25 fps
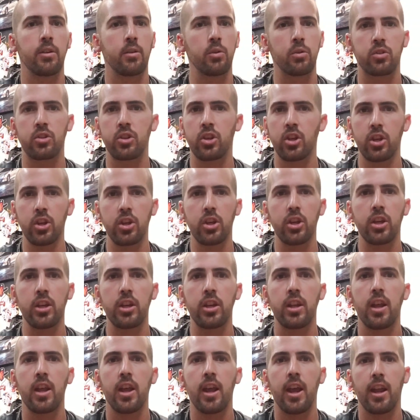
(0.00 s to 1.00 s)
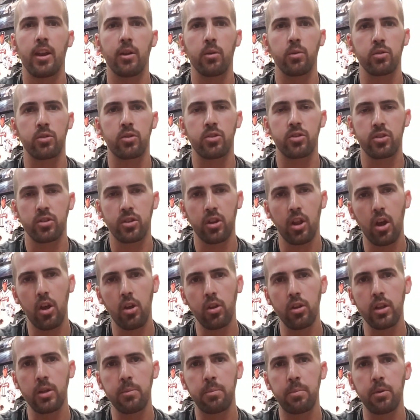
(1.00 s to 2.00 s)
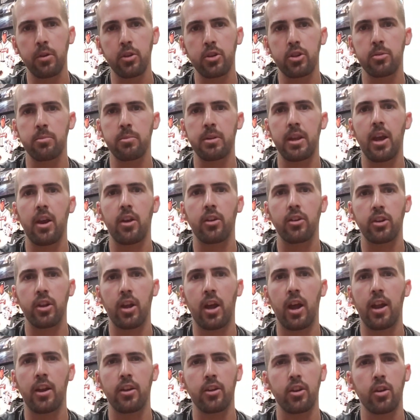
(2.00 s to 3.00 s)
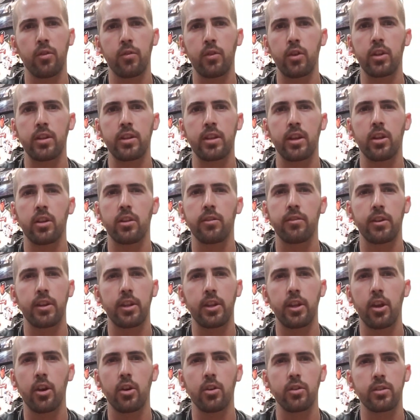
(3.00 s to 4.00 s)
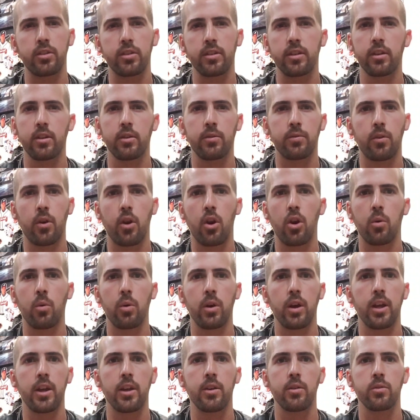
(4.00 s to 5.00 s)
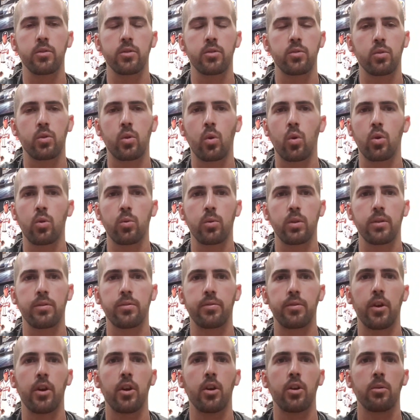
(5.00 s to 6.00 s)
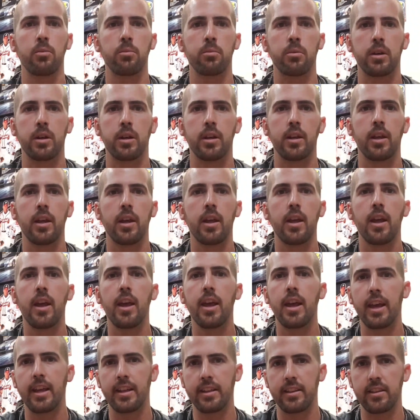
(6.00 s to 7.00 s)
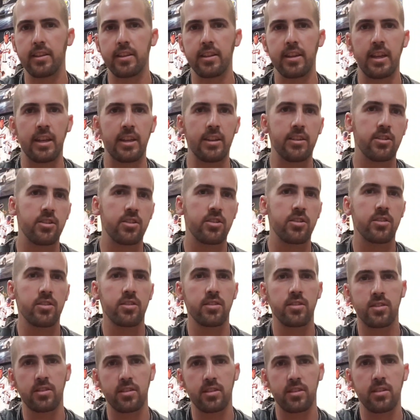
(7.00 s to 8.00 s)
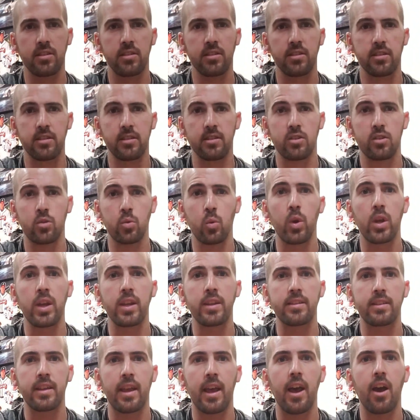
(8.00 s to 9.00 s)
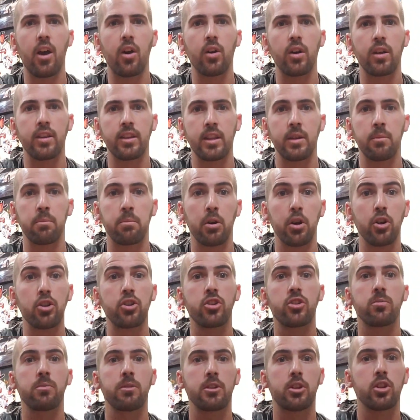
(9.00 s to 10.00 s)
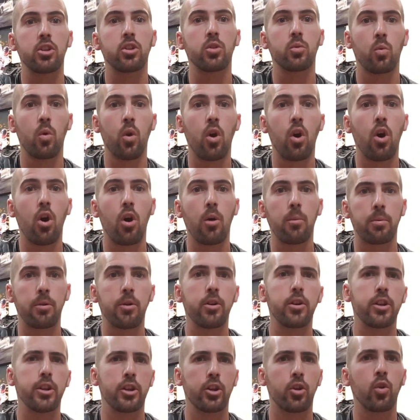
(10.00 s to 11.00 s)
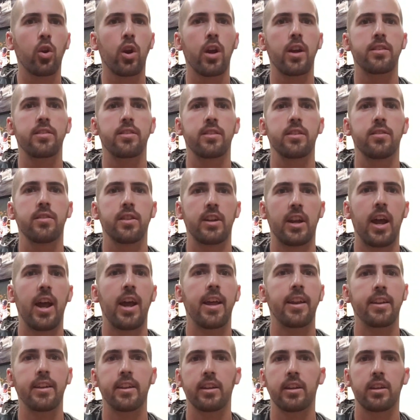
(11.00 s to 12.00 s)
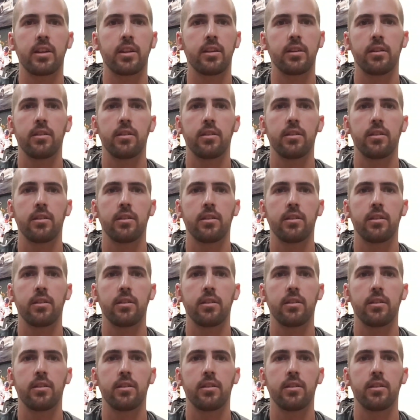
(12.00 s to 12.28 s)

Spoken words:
It was good, and it was slowly pushing me out. And I don't know if you can tell the video, it's a little far away. It was recorded with a phone, but it swings out and then pushes me to the wall pretty aggressive, and I had to